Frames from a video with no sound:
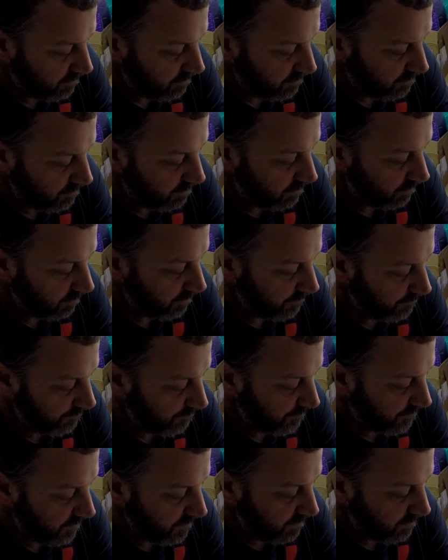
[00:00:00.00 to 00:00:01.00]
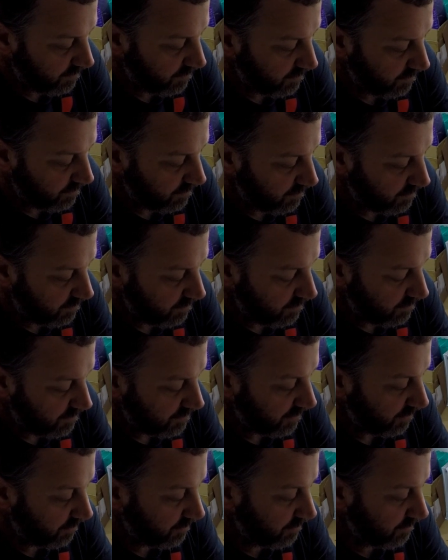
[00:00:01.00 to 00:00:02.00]
Alright,
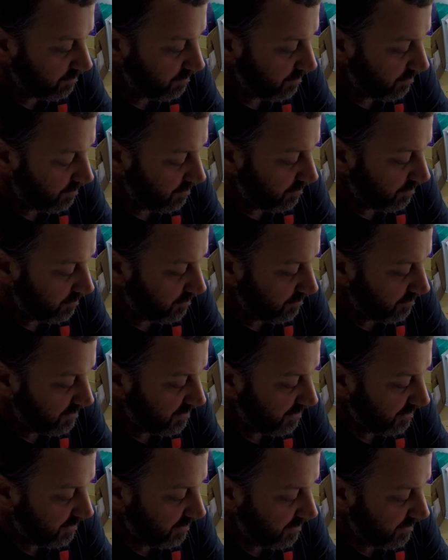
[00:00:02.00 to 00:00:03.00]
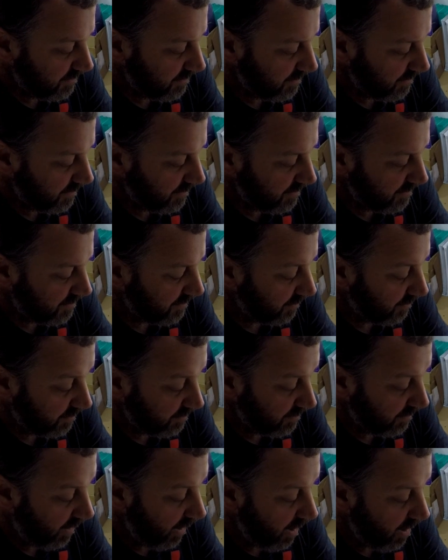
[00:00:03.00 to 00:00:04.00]
so you'll see it is
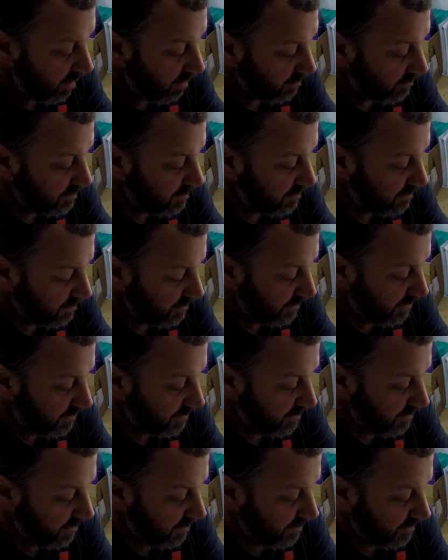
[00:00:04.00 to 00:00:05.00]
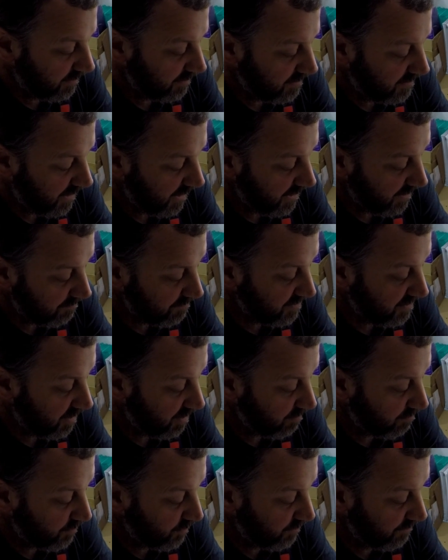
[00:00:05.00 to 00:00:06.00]
unlocked, and the tab's
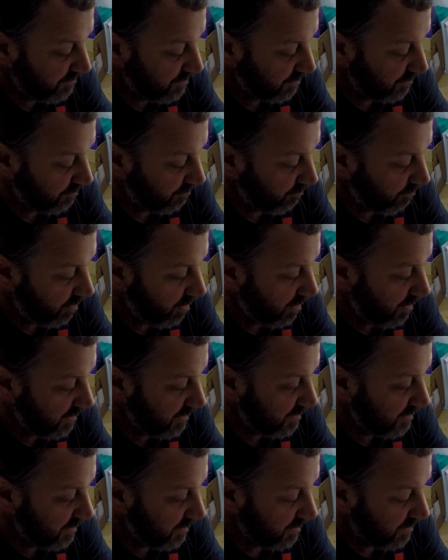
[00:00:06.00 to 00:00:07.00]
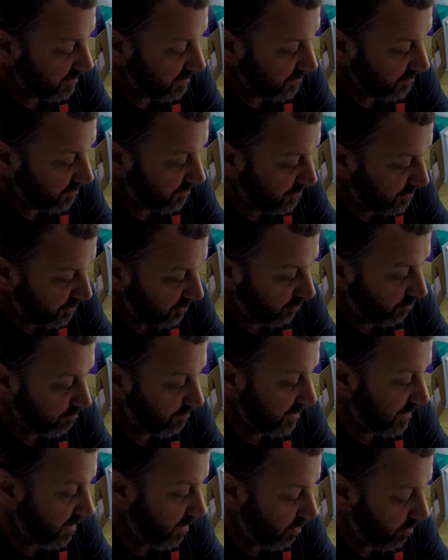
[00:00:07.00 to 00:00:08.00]
not moved to the right, so it's showing
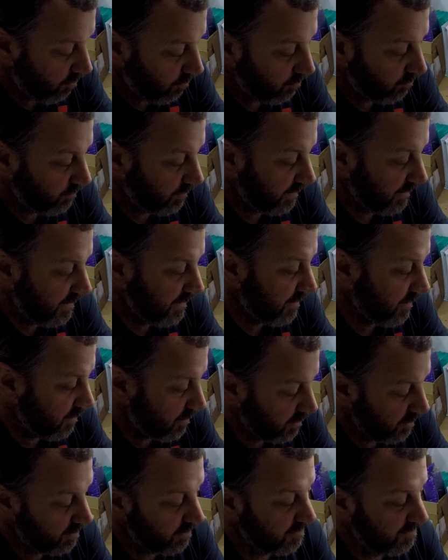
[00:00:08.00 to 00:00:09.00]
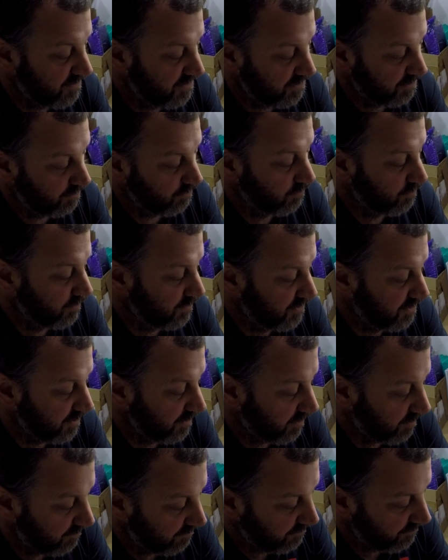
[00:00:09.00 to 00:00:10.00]
me only unsold
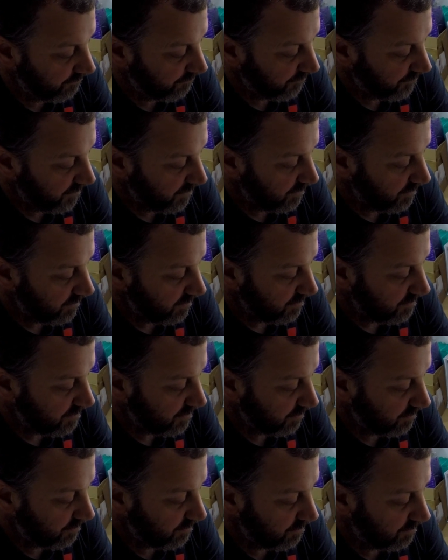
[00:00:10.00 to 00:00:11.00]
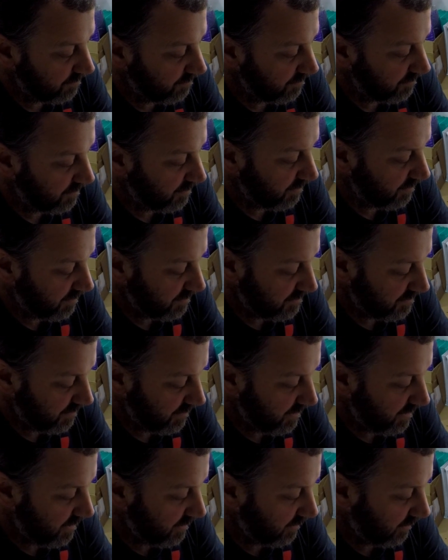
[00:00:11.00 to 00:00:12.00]
stuff. So let's
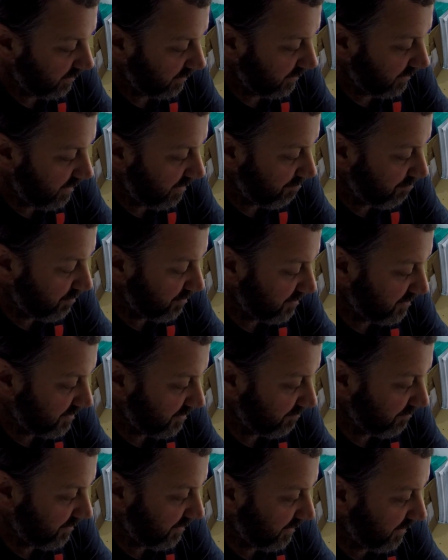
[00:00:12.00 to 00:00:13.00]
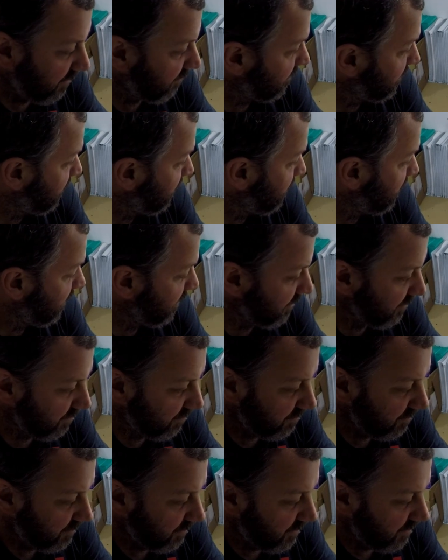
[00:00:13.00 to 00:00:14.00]
say I put something else in
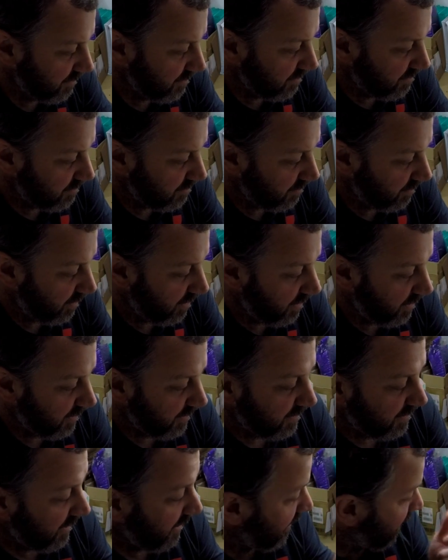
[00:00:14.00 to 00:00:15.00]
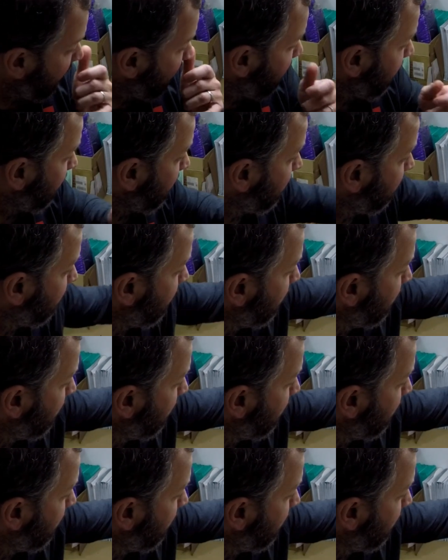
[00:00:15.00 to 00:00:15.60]
here, like I have